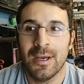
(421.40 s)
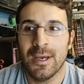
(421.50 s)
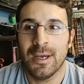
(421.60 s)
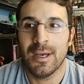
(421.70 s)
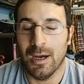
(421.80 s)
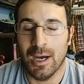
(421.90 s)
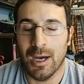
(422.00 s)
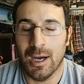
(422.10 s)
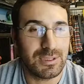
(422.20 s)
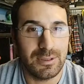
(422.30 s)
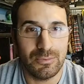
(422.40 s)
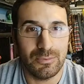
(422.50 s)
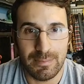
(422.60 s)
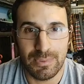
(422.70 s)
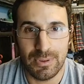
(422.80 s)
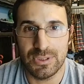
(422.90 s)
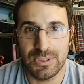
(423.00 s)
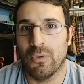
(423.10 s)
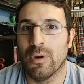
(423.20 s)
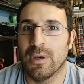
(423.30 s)
I'm just going to really push
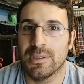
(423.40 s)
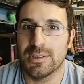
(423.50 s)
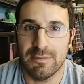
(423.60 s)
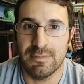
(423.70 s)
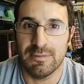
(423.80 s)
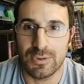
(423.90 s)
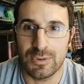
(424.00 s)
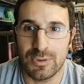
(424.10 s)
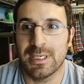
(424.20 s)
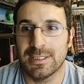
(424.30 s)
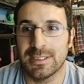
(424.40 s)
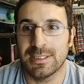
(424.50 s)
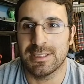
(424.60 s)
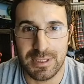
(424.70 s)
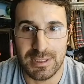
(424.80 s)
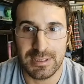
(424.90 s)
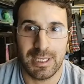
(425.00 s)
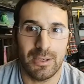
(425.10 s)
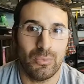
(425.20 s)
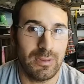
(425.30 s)
for Unseen Forces as a complete
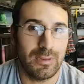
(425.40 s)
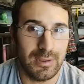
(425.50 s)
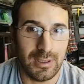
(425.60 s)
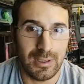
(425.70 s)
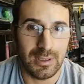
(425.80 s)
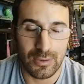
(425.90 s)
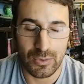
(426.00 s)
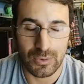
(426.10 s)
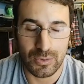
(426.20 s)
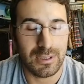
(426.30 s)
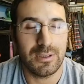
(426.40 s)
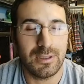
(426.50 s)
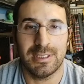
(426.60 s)
set with the gold stars,